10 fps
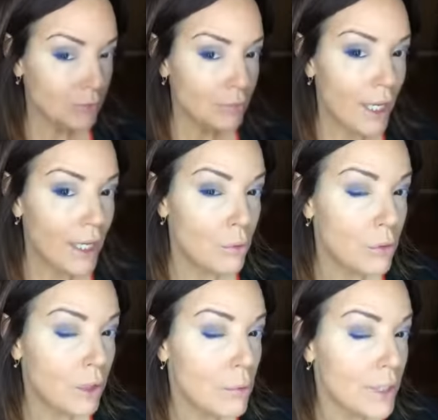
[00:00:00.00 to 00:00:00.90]
And I
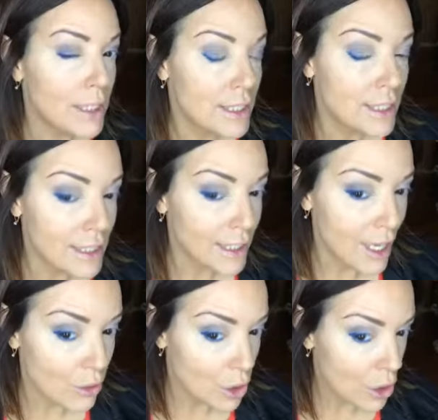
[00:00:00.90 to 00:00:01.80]
really wanted to stick
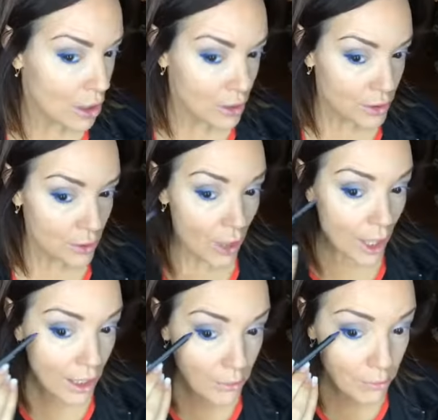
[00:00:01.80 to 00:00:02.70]
out. So
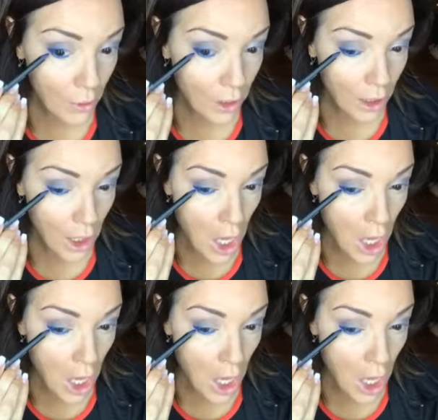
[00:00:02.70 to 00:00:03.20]
I am going